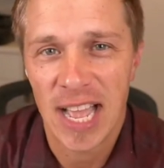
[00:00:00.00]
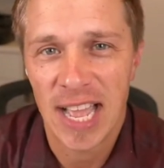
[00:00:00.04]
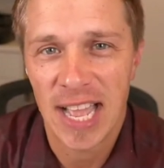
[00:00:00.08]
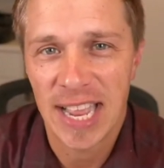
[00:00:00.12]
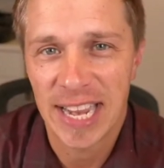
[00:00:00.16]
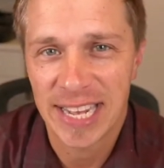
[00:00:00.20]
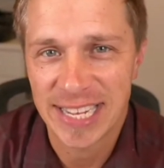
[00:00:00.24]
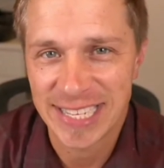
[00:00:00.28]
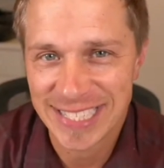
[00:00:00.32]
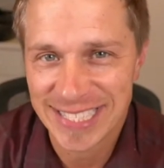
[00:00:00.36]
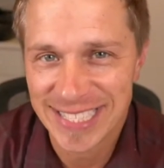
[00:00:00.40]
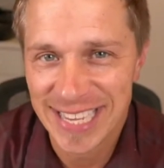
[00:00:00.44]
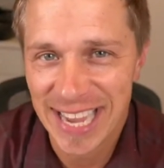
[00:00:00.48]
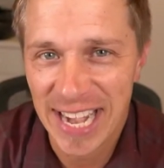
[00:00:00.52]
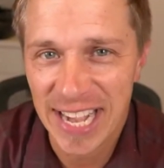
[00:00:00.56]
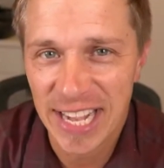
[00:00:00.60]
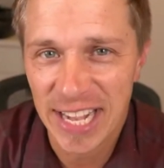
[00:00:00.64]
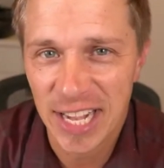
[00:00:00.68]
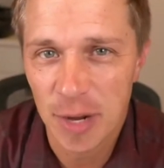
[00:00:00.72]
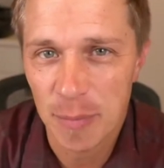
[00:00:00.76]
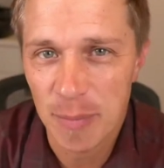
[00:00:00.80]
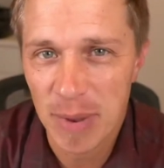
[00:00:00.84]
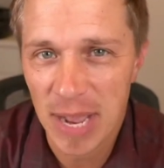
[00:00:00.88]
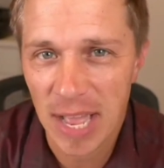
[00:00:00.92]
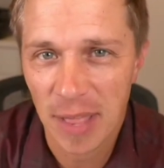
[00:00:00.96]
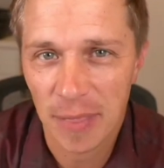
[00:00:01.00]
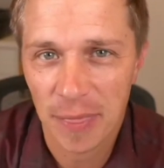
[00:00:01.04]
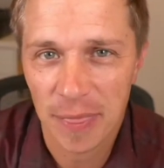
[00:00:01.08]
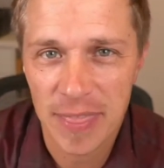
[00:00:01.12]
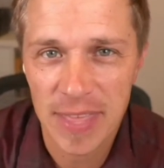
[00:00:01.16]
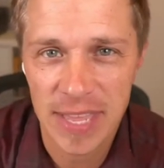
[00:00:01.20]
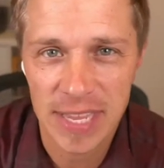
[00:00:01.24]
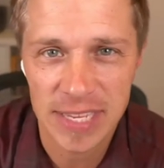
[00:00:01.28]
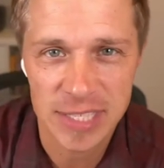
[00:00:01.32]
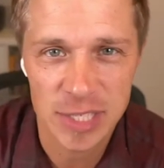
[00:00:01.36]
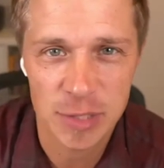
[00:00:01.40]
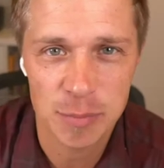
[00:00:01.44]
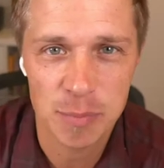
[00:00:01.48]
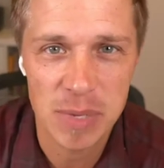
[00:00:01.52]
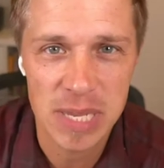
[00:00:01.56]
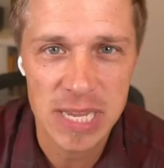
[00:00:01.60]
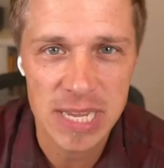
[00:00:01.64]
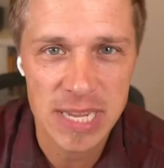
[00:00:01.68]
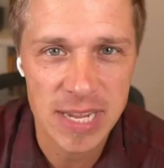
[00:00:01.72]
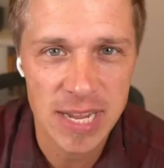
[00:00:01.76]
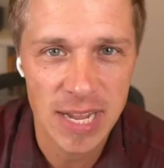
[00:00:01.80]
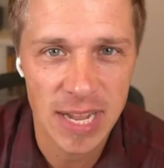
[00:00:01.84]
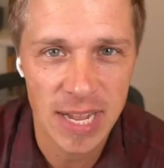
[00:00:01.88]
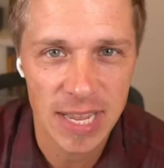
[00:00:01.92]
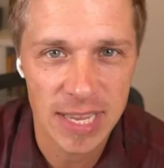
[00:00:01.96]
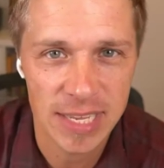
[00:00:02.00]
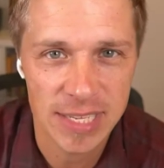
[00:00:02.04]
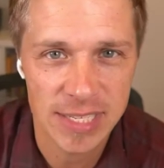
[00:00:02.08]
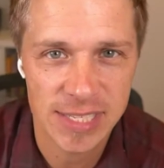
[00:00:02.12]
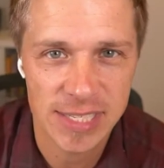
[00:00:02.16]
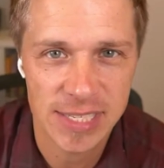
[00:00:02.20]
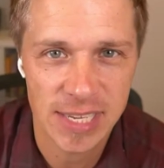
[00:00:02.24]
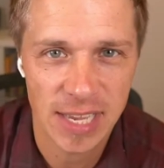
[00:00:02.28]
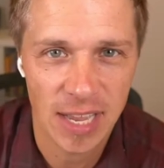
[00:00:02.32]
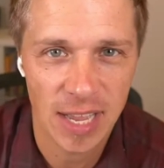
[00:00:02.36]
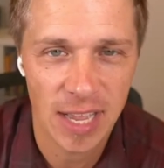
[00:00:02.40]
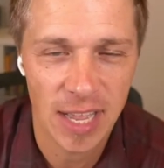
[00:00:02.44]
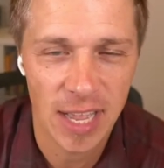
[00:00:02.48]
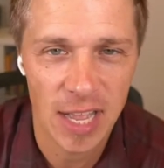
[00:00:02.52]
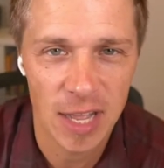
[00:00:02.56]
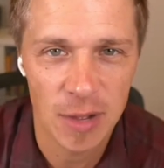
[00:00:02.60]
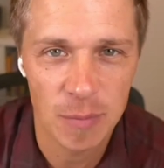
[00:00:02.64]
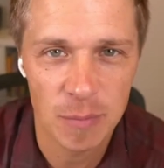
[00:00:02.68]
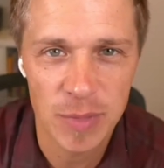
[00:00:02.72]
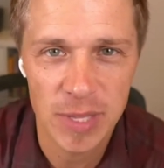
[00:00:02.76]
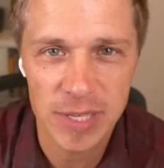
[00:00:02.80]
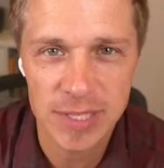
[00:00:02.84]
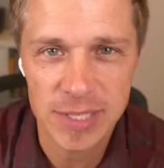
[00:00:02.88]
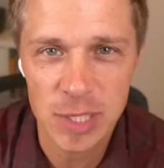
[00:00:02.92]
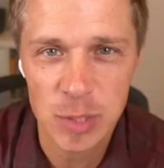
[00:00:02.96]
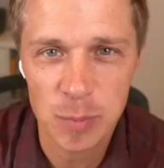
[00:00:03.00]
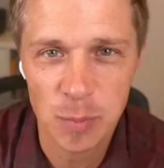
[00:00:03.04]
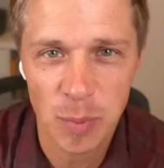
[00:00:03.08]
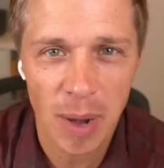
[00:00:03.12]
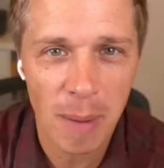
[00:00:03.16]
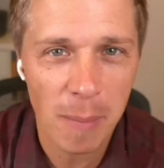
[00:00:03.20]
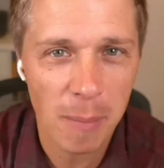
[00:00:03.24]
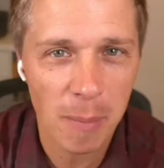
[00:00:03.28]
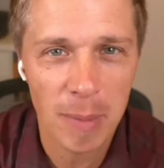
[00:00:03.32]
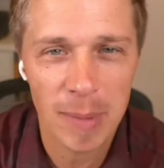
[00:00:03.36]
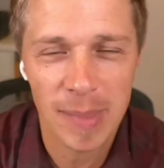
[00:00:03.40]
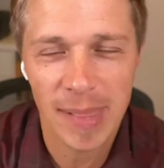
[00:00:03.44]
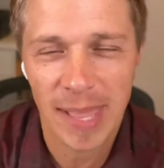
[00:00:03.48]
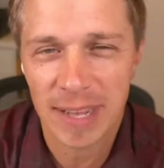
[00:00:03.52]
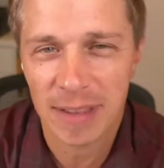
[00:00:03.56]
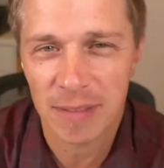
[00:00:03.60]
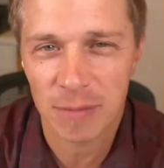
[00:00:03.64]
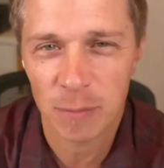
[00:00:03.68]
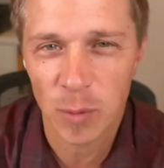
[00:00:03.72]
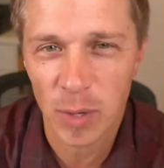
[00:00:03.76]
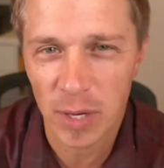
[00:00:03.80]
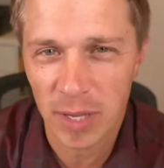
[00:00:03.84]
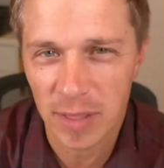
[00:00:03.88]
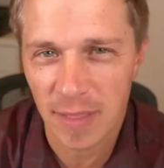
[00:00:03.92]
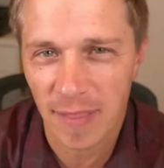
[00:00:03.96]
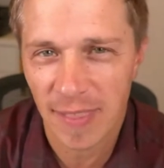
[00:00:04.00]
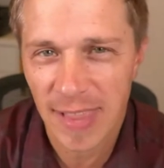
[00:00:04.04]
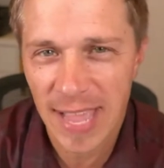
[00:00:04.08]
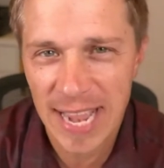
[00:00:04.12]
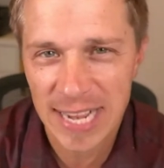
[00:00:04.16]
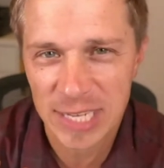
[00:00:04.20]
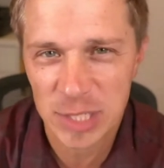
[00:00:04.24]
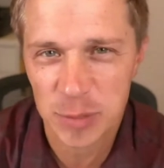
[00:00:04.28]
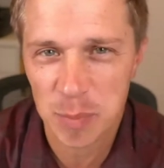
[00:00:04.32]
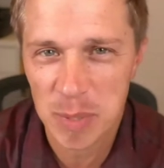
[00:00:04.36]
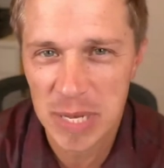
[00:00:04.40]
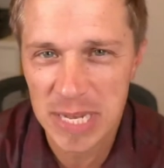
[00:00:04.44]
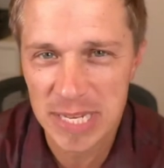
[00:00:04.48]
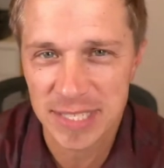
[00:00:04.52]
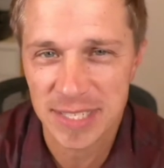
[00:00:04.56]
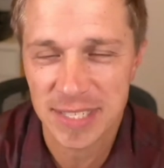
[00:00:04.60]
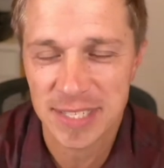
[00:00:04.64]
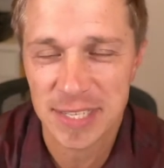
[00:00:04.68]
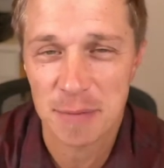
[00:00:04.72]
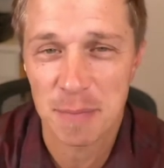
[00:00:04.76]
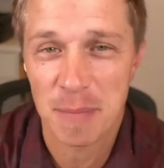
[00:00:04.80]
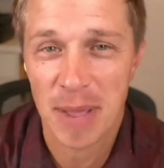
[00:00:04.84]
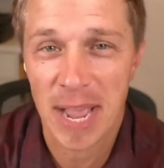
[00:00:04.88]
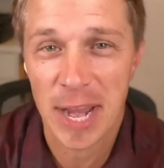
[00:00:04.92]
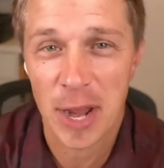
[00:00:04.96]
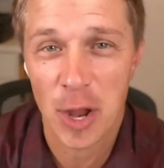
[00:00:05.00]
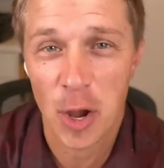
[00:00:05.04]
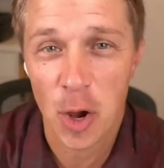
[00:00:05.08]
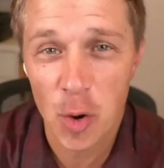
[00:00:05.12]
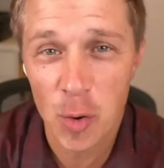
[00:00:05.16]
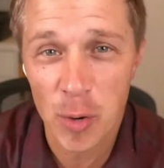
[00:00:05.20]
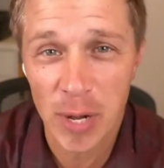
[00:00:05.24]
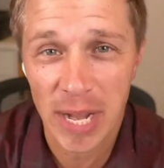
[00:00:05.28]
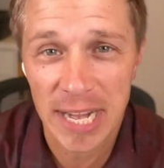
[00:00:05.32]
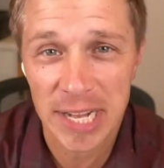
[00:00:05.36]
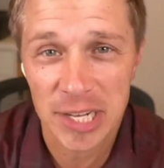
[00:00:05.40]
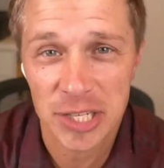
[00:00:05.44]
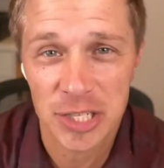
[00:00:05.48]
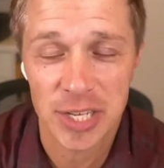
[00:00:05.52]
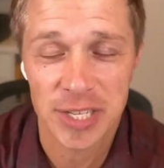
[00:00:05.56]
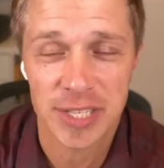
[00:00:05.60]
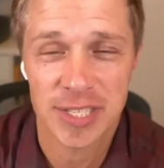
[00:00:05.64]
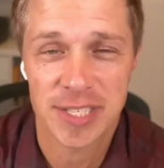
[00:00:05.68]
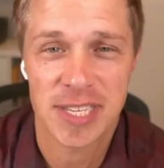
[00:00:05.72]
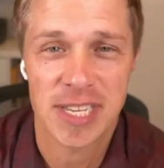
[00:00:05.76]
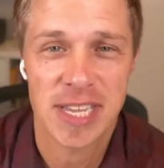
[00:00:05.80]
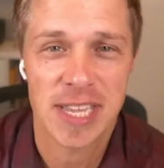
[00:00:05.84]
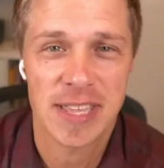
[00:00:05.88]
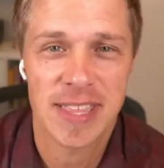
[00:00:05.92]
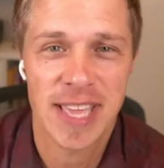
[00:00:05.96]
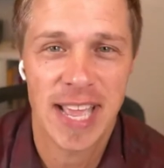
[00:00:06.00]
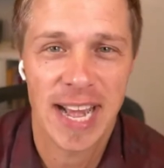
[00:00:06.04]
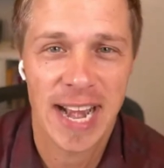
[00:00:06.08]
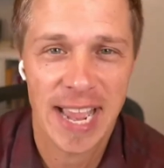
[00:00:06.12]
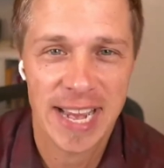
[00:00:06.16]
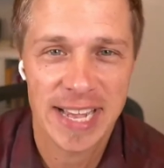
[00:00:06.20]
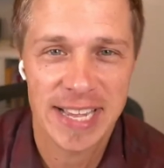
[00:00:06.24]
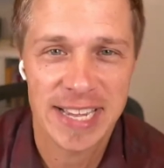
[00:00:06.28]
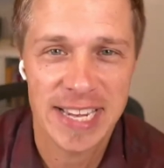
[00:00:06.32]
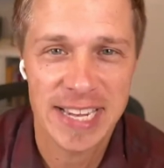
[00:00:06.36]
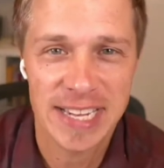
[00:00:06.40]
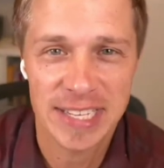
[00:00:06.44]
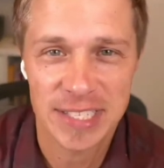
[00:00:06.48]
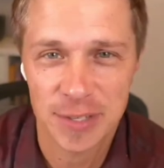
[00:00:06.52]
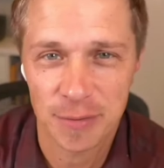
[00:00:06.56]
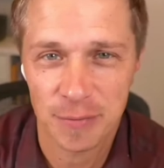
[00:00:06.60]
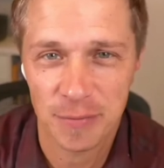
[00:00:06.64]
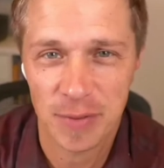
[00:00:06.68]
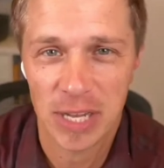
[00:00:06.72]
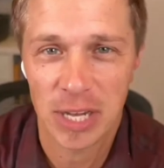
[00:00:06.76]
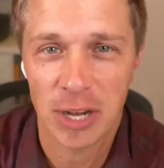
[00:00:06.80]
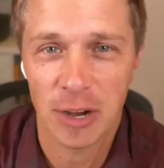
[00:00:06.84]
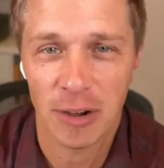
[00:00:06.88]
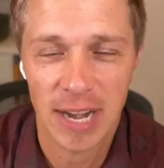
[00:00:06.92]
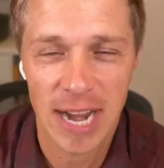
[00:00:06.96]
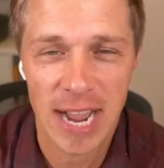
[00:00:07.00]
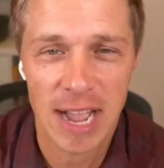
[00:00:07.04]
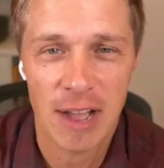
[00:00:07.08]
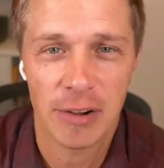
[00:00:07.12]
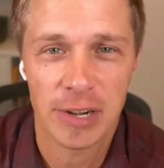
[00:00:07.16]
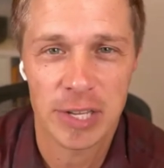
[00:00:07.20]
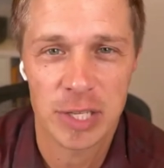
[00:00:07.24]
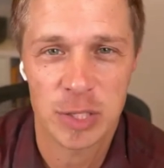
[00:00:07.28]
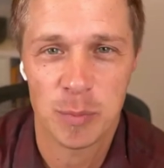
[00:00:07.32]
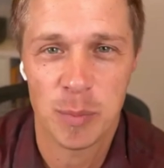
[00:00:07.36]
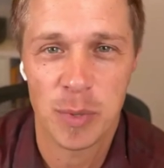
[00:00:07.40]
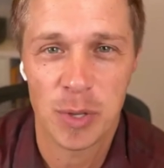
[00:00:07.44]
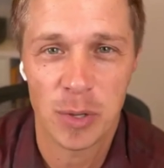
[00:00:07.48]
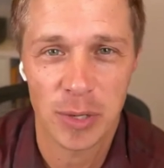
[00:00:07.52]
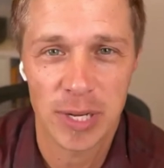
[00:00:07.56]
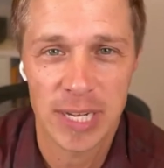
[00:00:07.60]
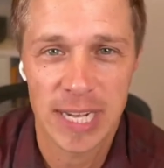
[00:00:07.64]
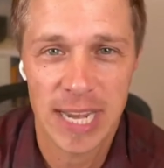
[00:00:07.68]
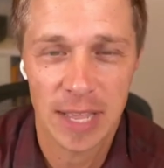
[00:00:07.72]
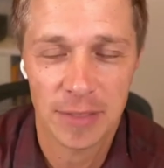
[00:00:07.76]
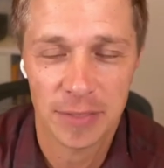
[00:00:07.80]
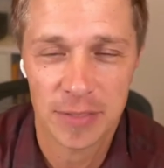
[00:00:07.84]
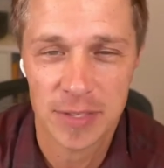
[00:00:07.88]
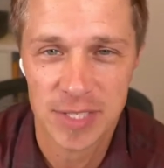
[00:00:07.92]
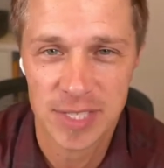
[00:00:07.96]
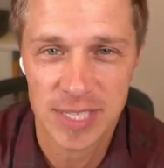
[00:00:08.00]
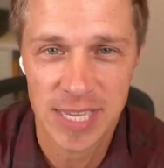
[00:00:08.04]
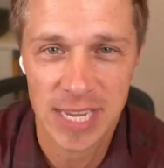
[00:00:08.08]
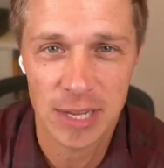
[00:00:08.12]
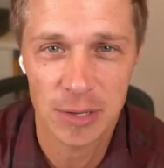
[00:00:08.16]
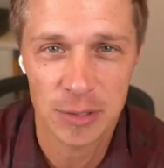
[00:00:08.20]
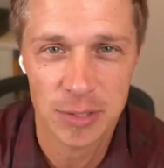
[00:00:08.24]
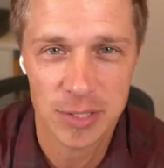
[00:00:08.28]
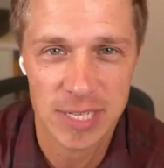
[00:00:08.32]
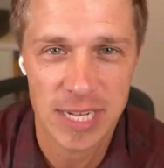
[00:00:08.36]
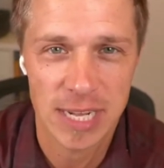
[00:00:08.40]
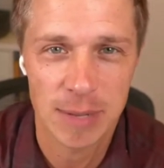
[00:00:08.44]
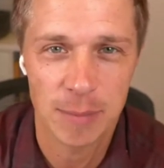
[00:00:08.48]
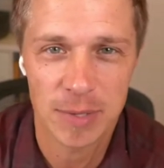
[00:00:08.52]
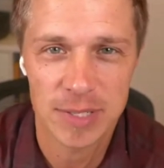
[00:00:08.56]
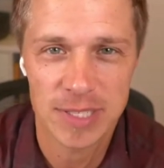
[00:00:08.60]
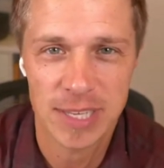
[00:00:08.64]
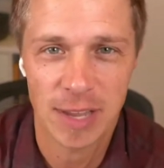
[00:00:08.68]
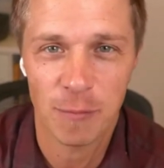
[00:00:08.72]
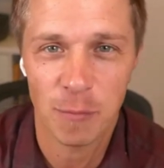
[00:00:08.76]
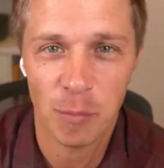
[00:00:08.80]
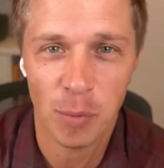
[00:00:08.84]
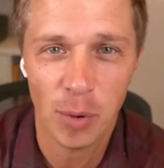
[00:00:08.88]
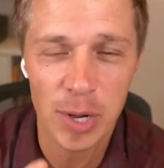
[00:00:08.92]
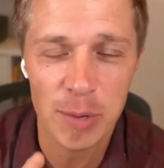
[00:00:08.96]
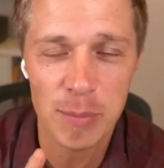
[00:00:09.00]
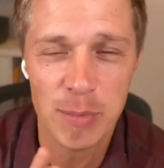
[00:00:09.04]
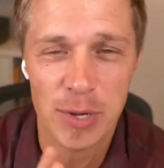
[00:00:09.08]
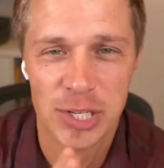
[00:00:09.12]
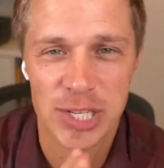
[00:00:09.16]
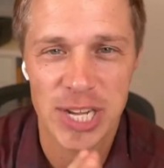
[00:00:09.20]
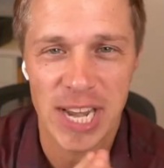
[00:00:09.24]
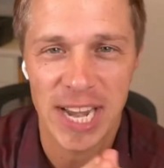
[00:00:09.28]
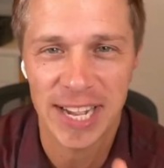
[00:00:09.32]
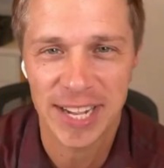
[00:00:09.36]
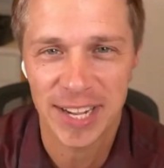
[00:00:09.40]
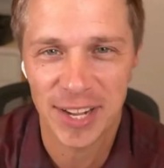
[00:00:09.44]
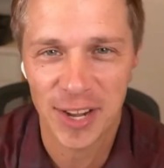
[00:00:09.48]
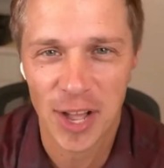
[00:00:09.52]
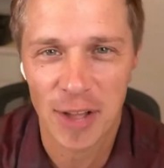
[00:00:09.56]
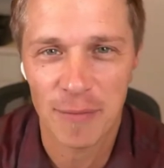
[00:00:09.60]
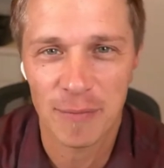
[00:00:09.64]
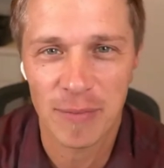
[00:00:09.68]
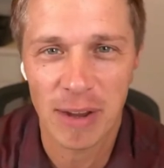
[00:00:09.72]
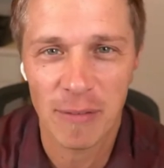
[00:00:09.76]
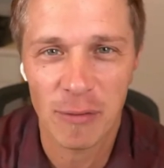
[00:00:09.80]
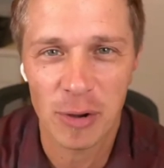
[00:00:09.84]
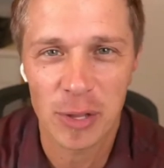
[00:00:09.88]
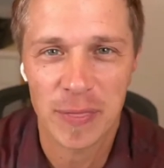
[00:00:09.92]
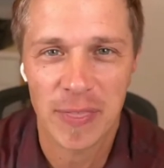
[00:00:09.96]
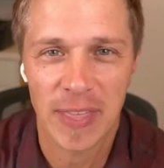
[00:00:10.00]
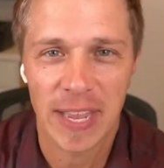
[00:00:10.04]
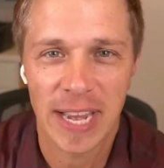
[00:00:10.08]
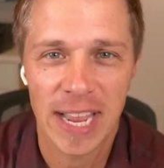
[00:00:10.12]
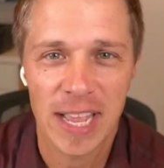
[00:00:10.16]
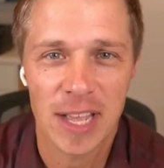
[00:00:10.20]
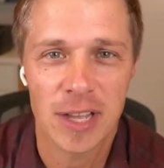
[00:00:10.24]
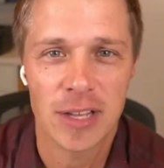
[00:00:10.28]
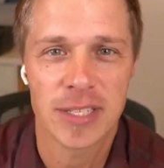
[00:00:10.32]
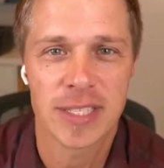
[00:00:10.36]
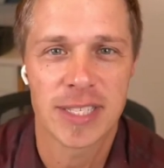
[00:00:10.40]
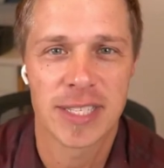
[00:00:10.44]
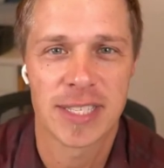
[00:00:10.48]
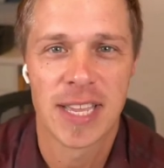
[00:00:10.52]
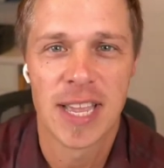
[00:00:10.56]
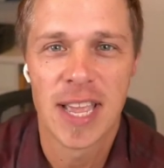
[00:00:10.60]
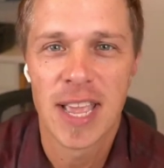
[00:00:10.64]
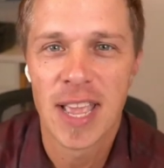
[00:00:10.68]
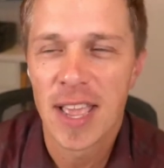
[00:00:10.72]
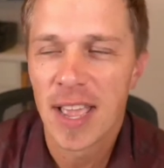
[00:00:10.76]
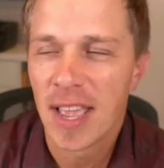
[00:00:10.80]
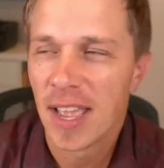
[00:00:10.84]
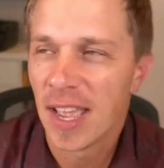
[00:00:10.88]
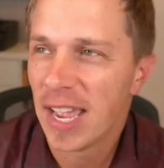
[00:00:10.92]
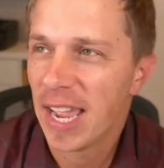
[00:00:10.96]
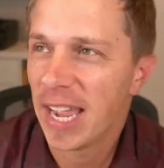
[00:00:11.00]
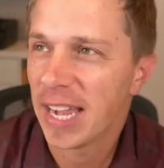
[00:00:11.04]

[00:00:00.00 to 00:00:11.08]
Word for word: uh, excited about this because um, this is probably like one of the last pieces in my own agency that I need to figure out is building out the sales team, because I've pretty much handed off everything else